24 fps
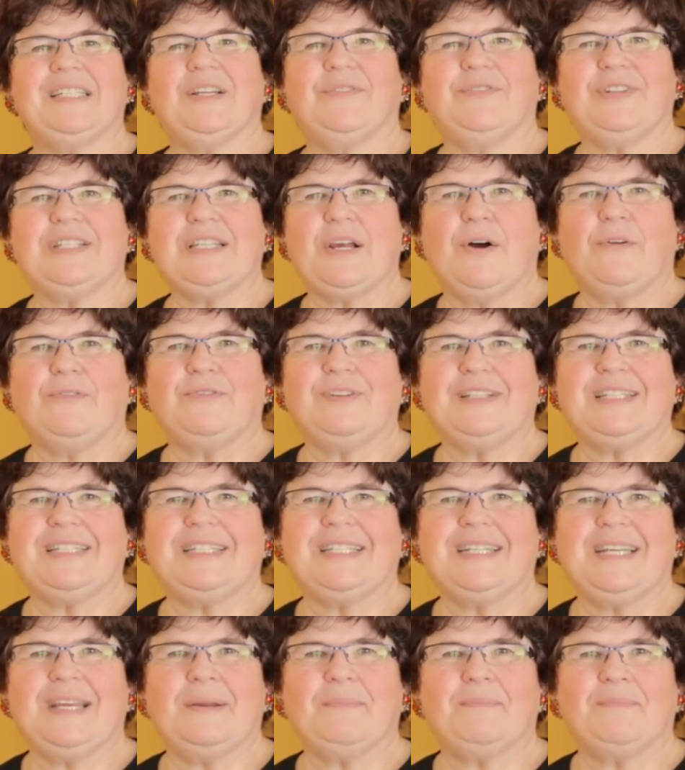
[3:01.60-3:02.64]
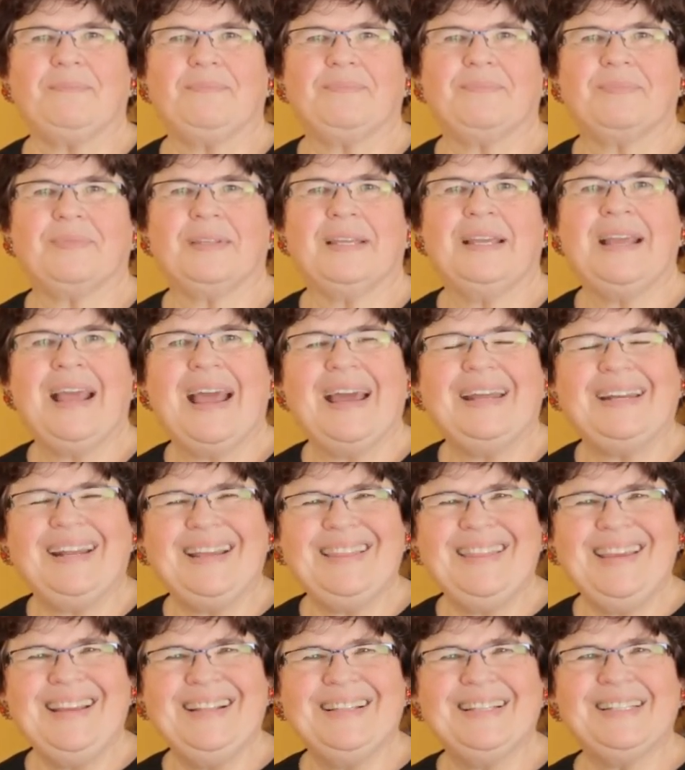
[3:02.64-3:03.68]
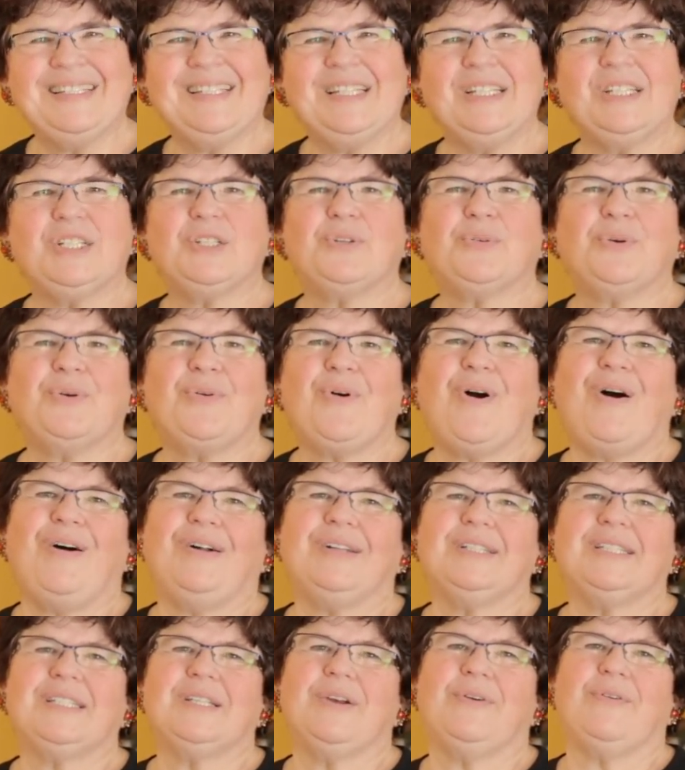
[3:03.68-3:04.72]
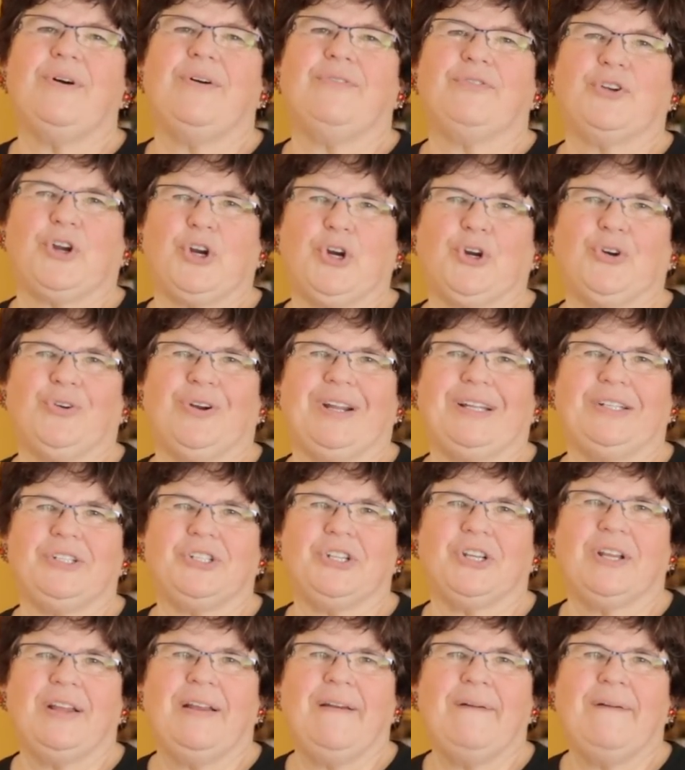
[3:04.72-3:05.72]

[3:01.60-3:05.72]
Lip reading: of self-esteem. And I think this is true also of courage,